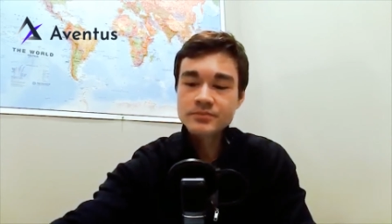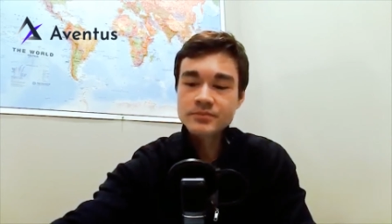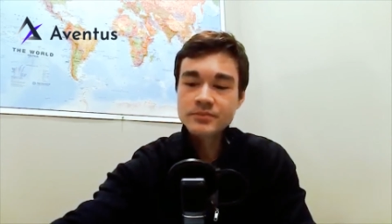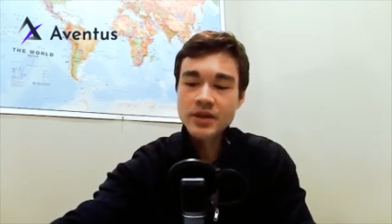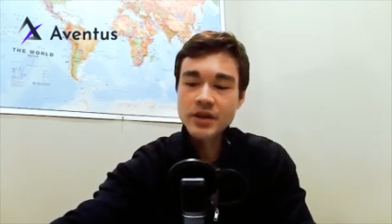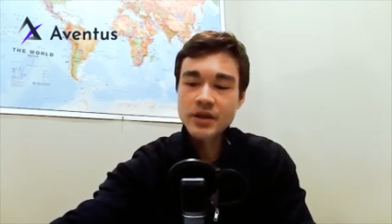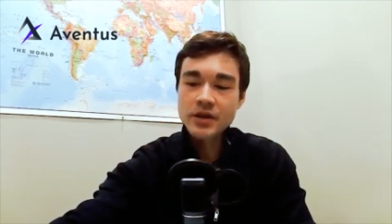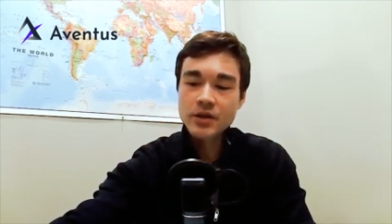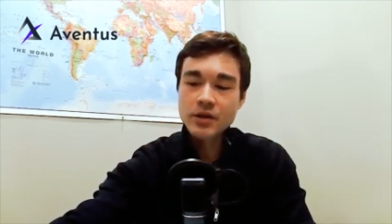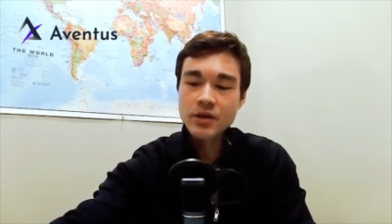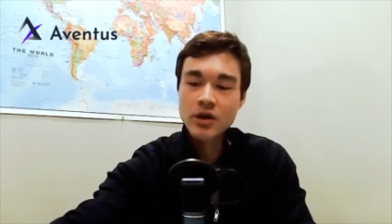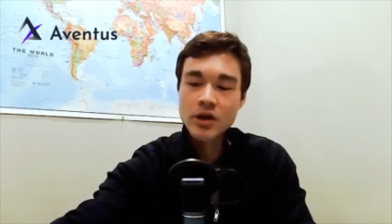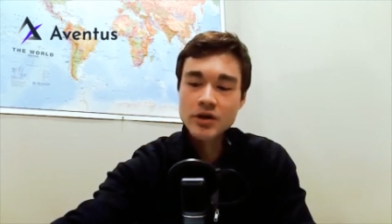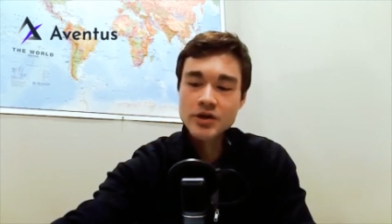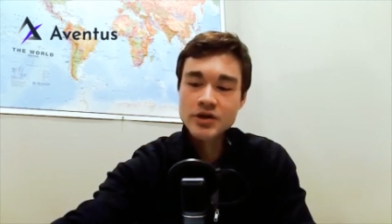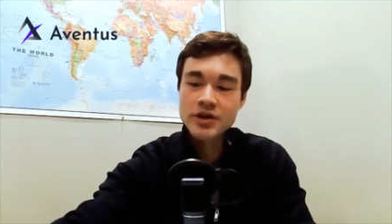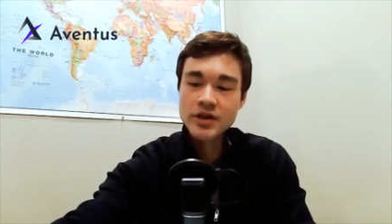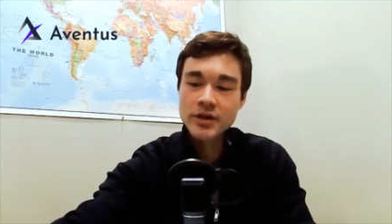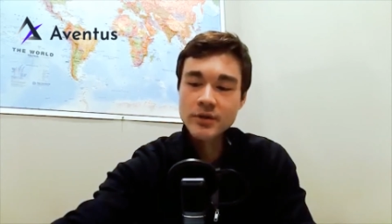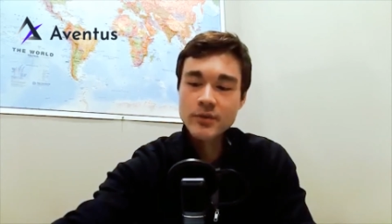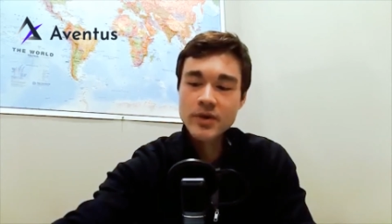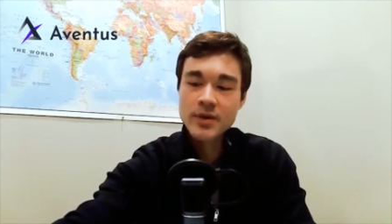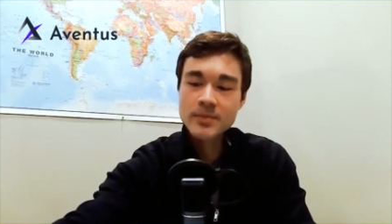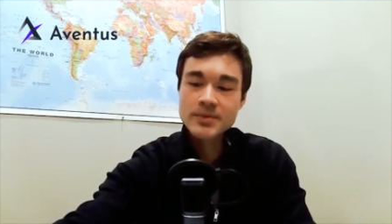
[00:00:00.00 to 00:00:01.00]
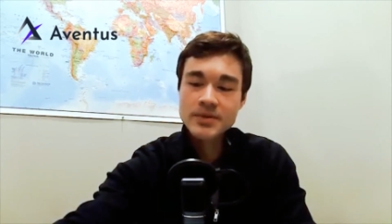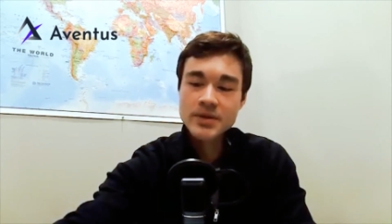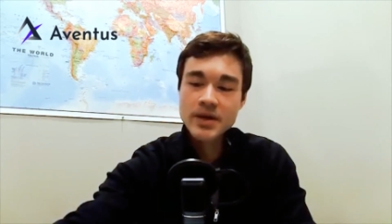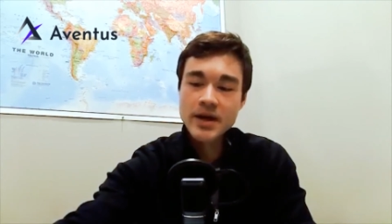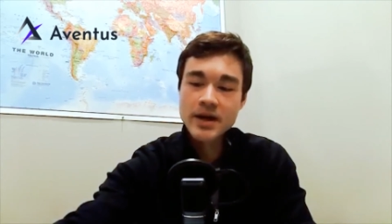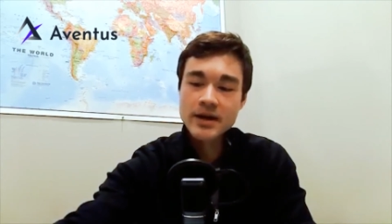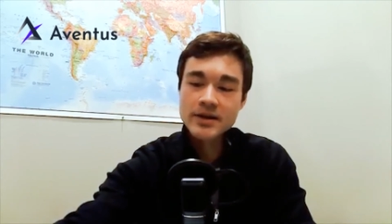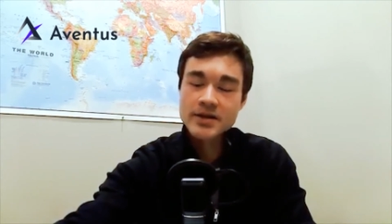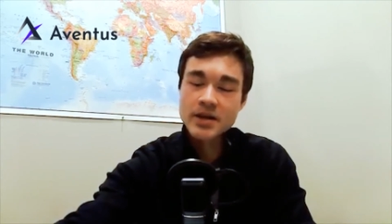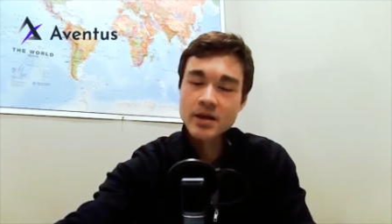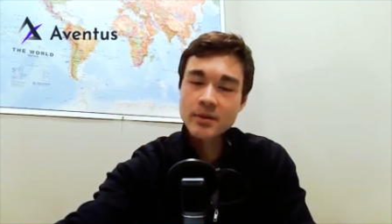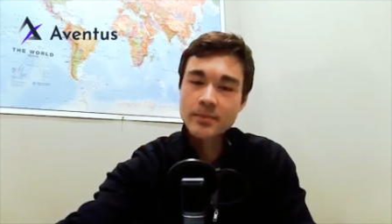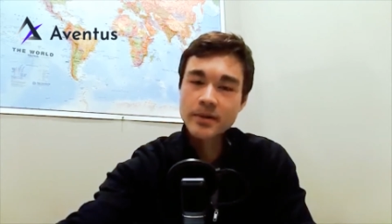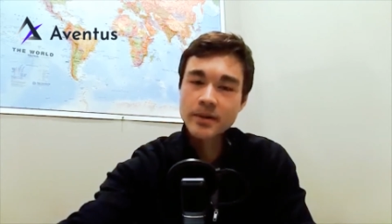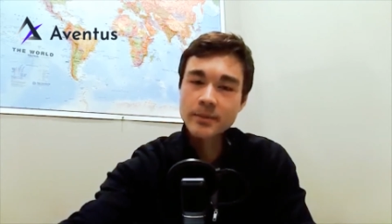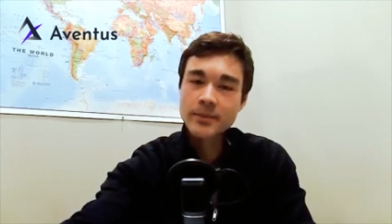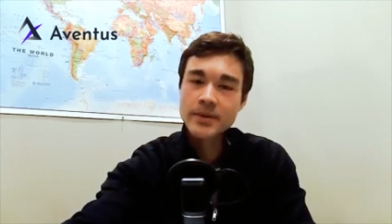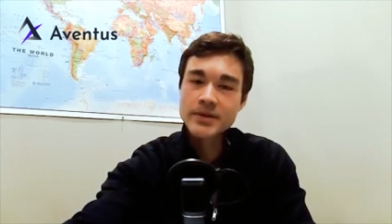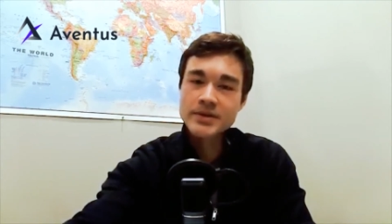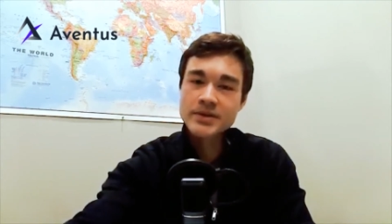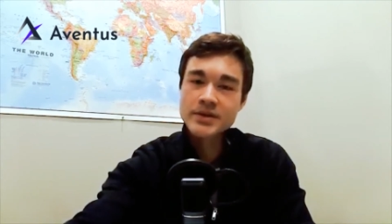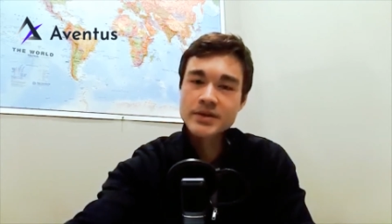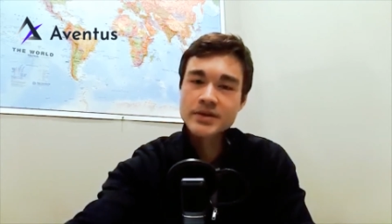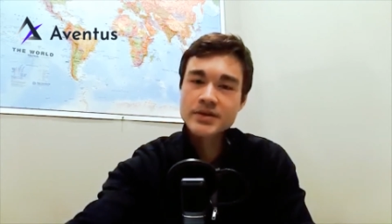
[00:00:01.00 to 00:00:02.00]
you know launching websites helping
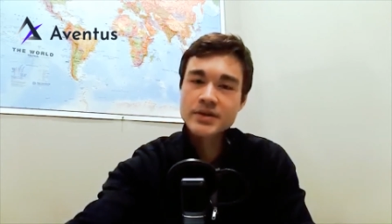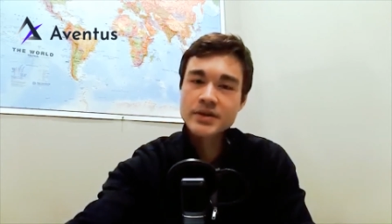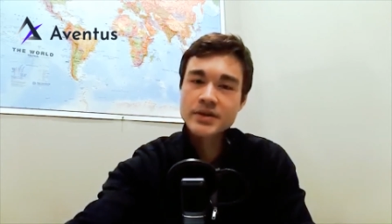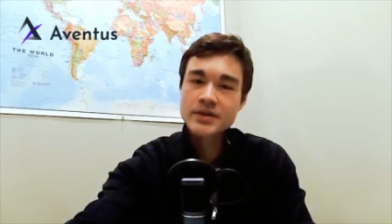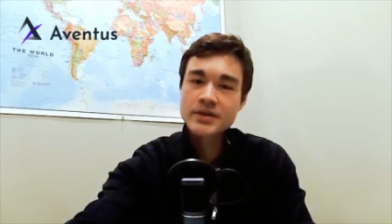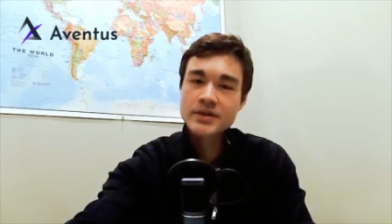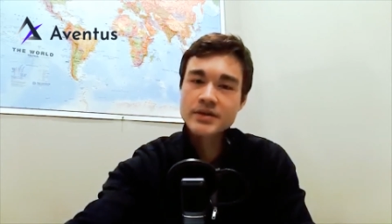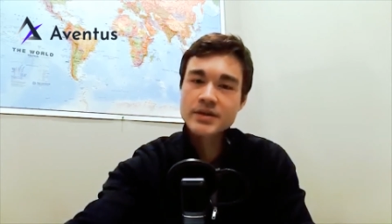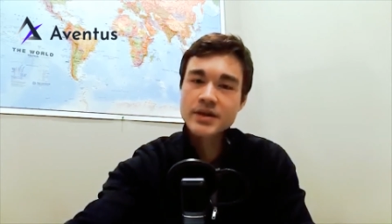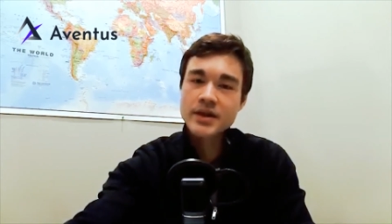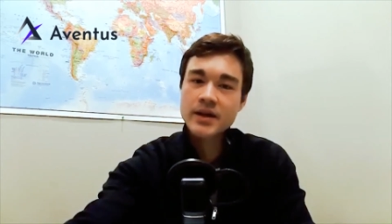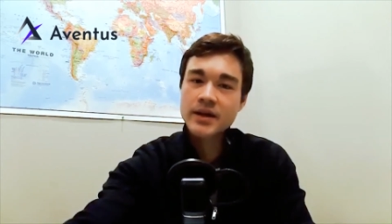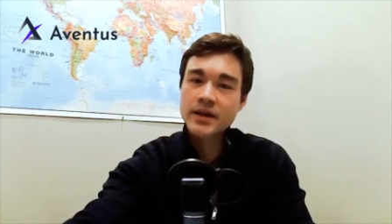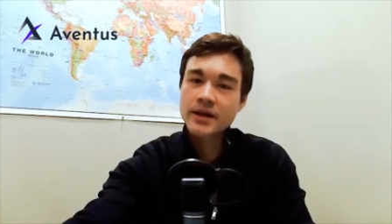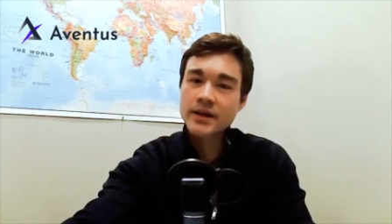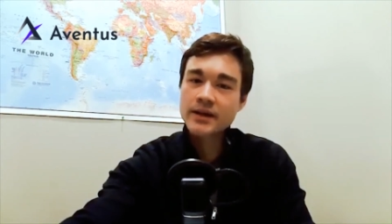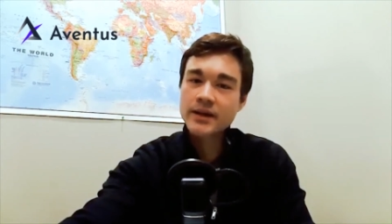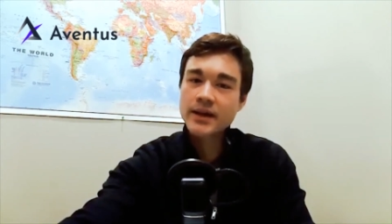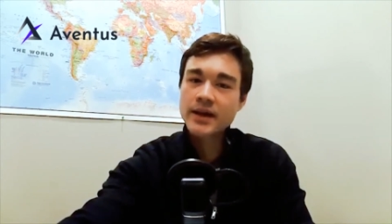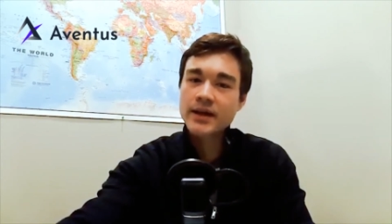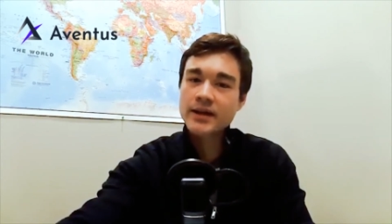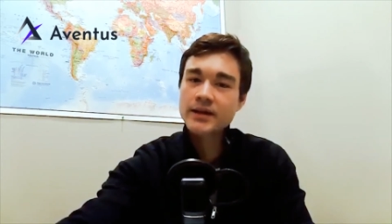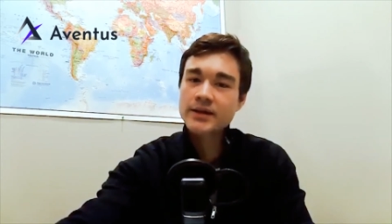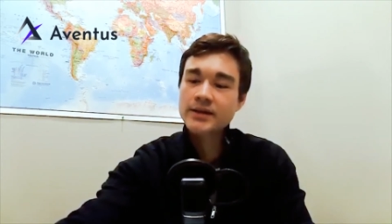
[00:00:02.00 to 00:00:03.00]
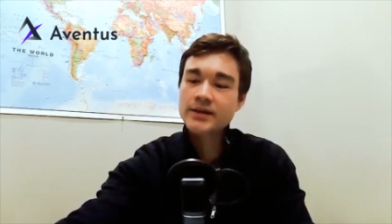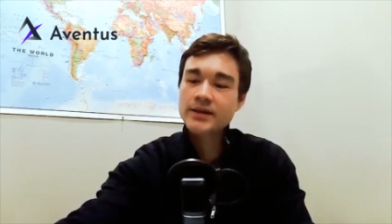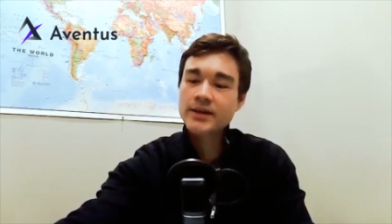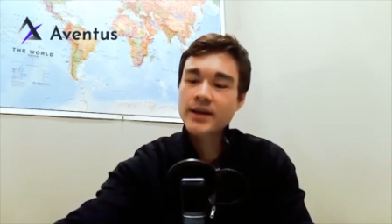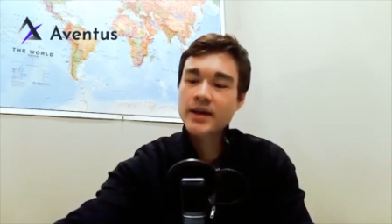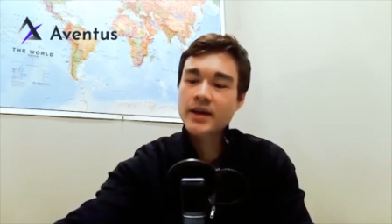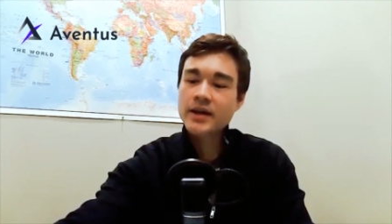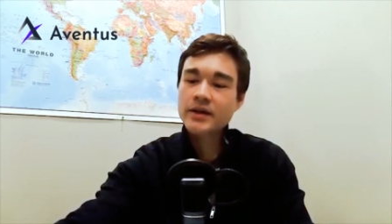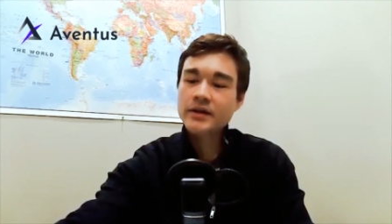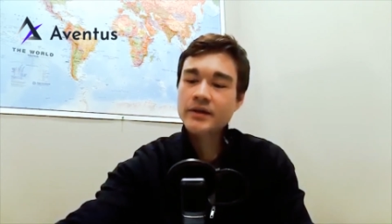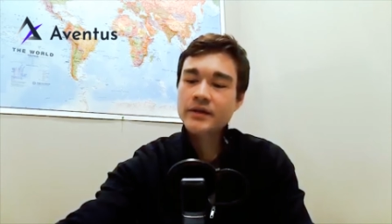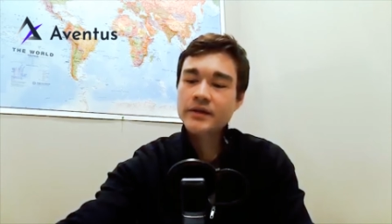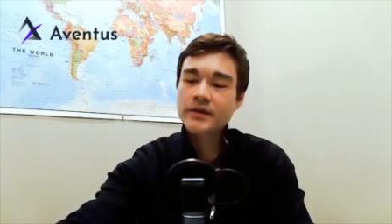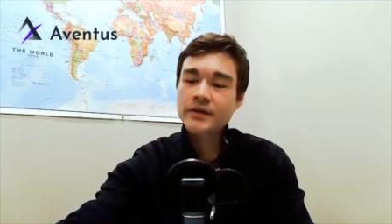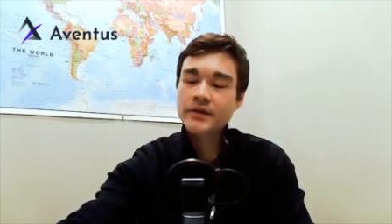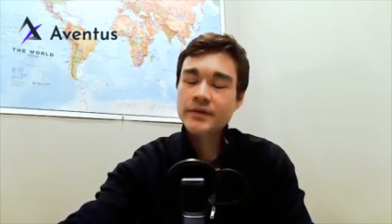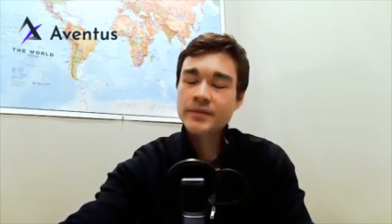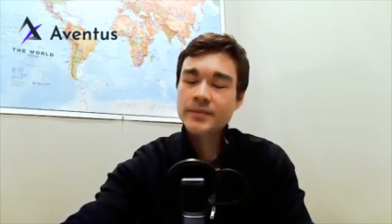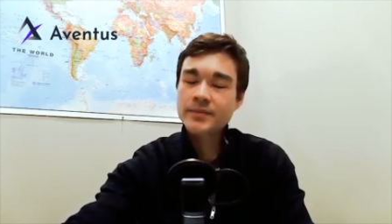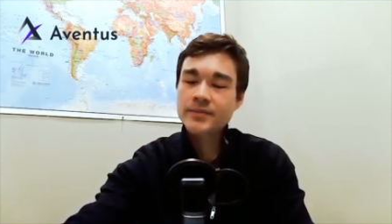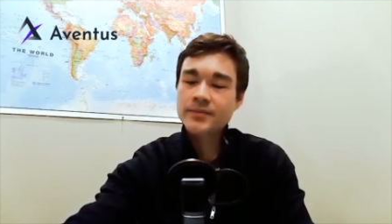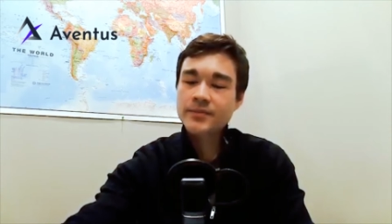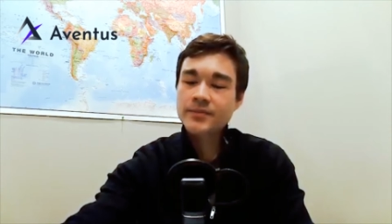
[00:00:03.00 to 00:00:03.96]
businesses i think that kind of